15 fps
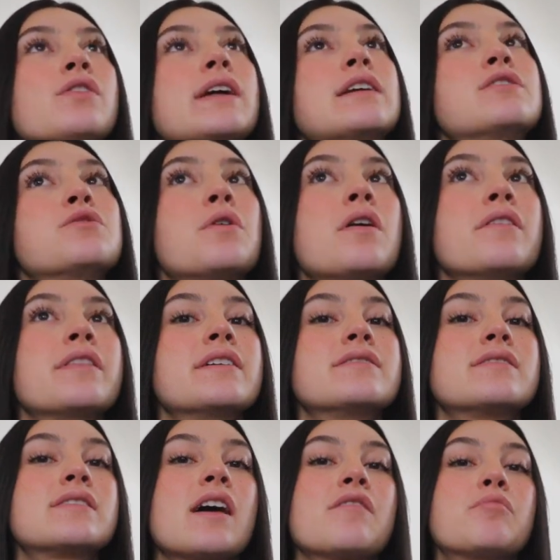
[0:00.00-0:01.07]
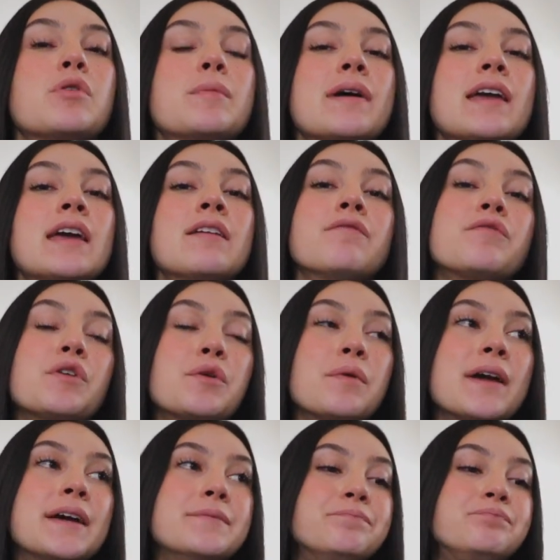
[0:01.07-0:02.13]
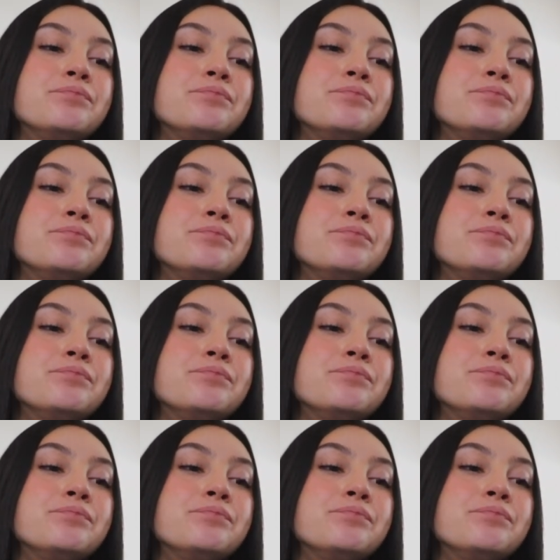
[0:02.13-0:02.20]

like do all this stuff, put my info in,